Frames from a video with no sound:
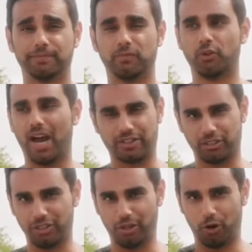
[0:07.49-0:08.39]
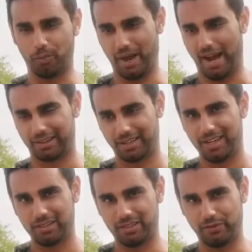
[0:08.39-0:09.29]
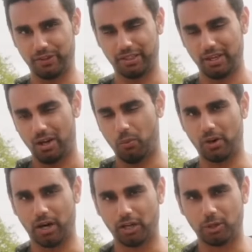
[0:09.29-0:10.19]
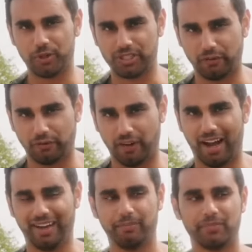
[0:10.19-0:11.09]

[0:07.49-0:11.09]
You actually go back living 100% fine.